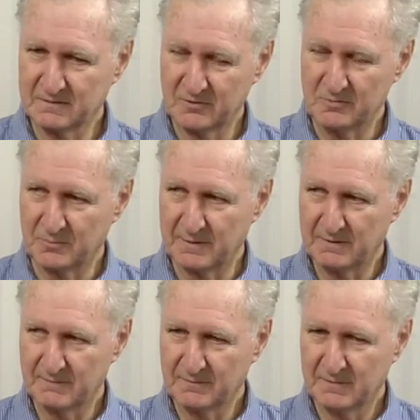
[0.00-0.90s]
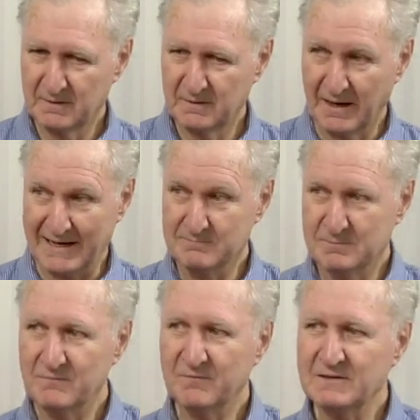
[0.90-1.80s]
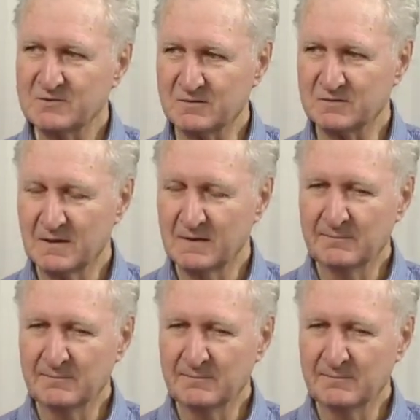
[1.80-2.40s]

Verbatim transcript: group, you know, A P Ventures.